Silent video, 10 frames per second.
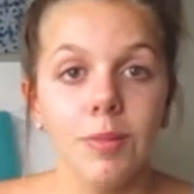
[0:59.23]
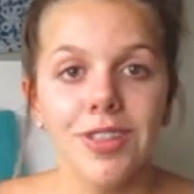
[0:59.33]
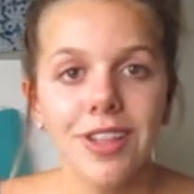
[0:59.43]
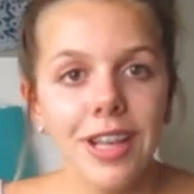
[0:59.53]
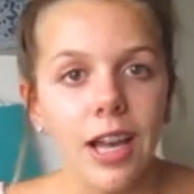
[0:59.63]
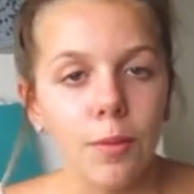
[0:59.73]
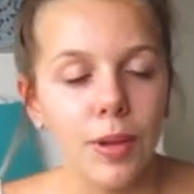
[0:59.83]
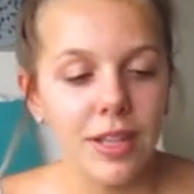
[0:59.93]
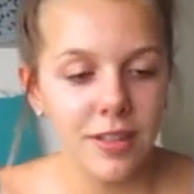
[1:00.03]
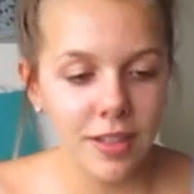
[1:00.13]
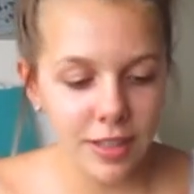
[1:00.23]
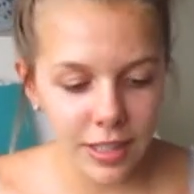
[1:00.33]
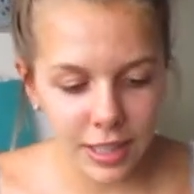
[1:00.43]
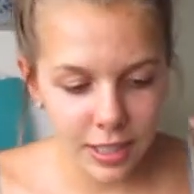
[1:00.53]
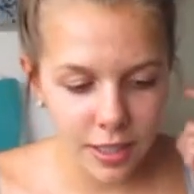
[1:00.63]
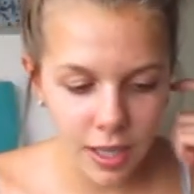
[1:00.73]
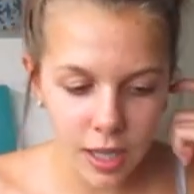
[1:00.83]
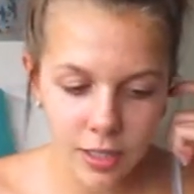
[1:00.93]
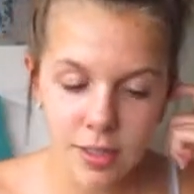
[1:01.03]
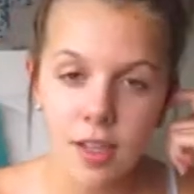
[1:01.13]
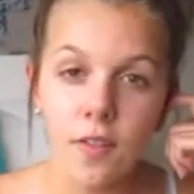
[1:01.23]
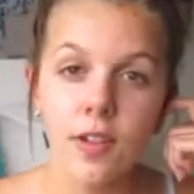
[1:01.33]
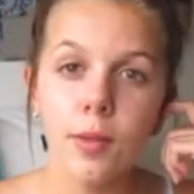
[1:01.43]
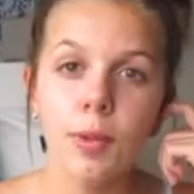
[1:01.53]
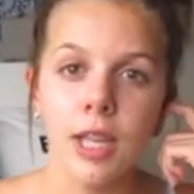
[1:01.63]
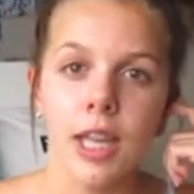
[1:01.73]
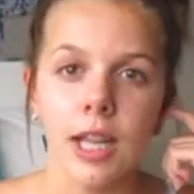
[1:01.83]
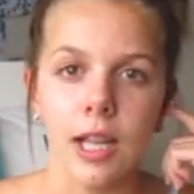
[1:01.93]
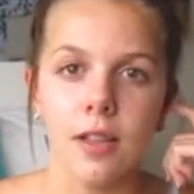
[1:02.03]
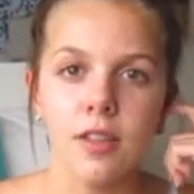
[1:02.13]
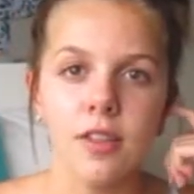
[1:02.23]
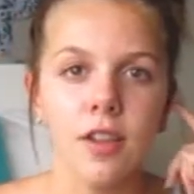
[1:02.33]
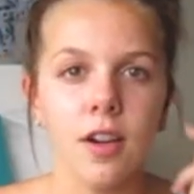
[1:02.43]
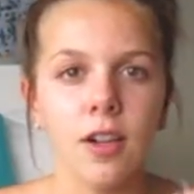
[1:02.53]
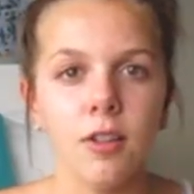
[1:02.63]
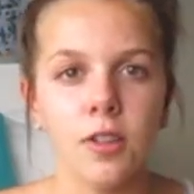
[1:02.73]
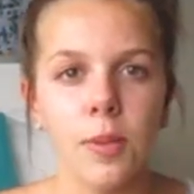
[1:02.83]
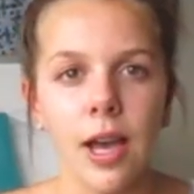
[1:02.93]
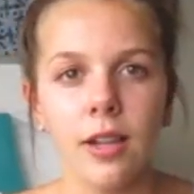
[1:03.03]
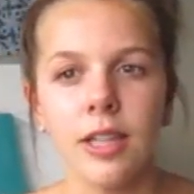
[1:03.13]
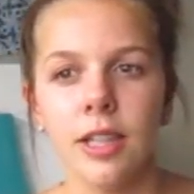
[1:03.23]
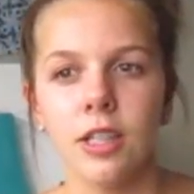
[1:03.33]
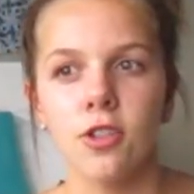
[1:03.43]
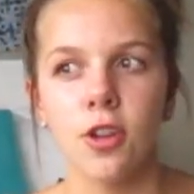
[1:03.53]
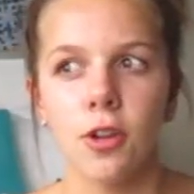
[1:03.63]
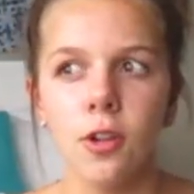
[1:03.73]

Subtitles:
So yeah, basically I'm going to start from the beginning. So it was about nearly 2